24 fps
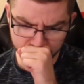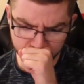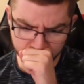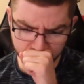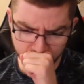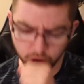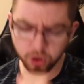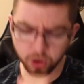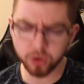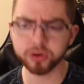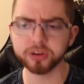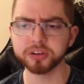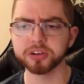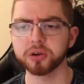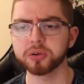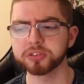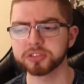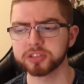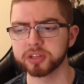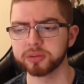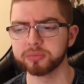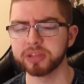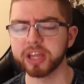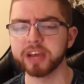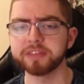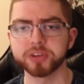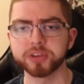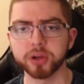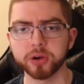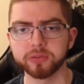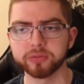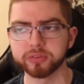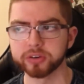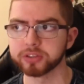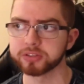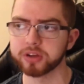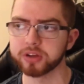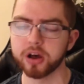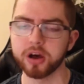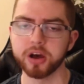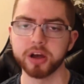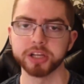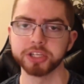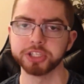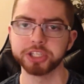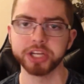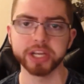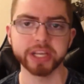leftovers
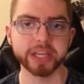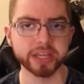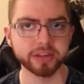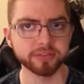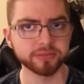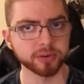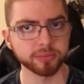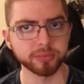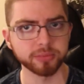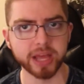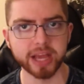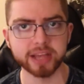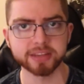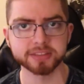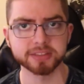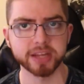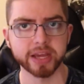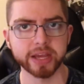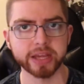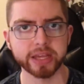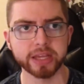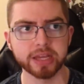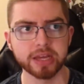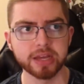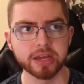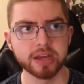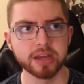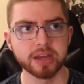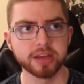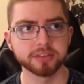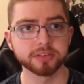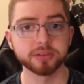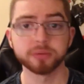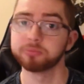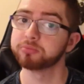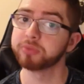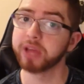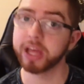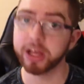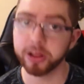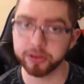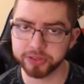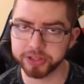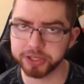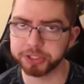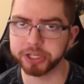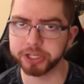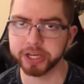on chicken from last night, some
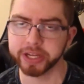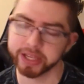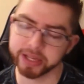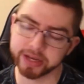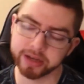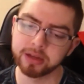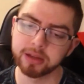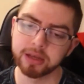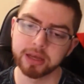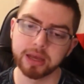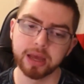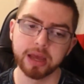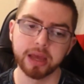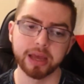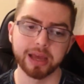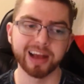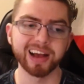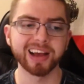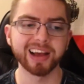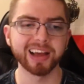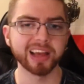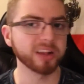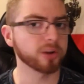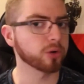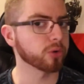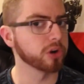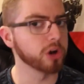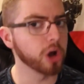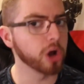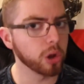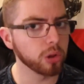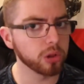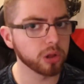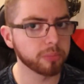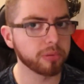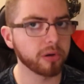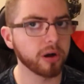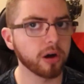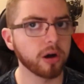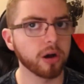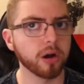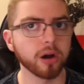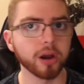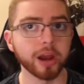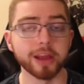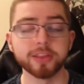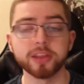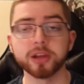healthy chicken, granola
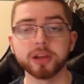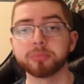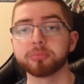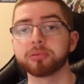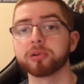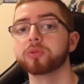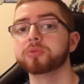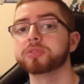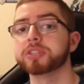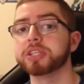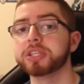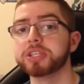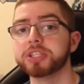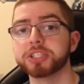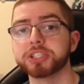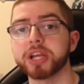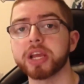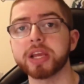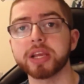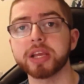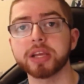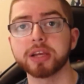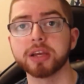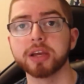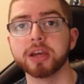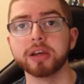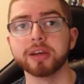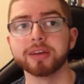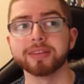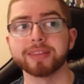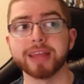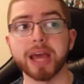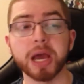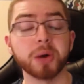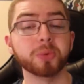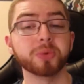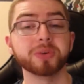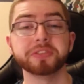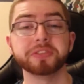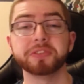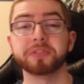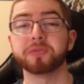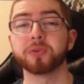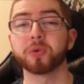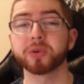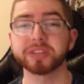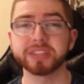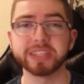bar, and then a protein shake. That was
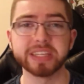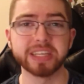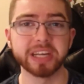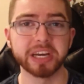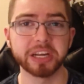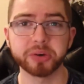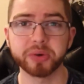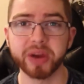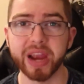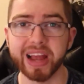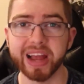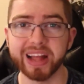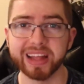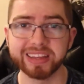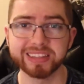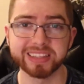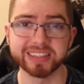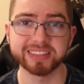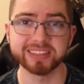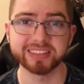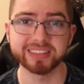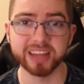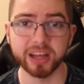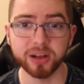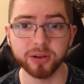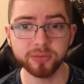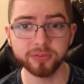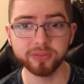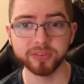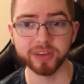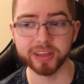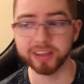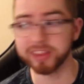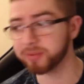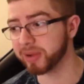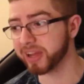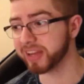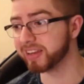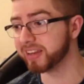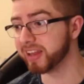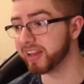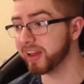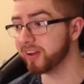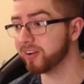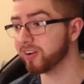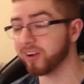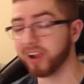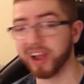1,400 calories itself. And then my
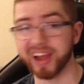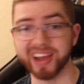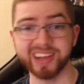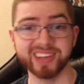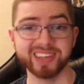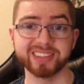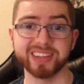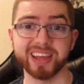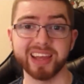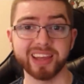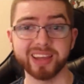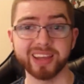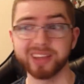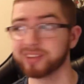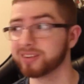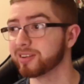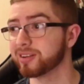dinner, I just ate